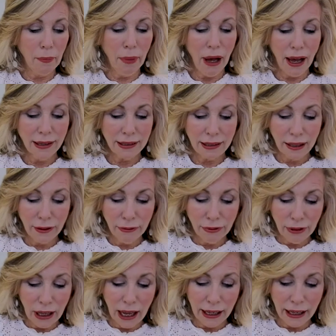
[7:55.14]
a positive
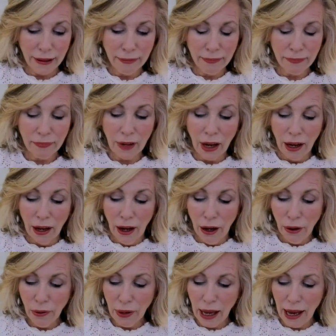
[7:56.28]
light.
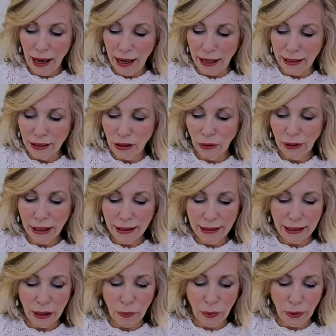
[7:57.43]
Okay, so let's
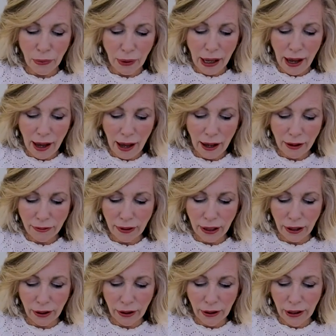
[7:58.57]
see what we have
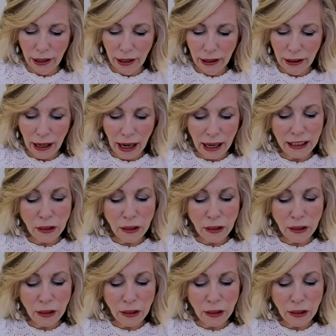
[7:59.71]
here. Yeah,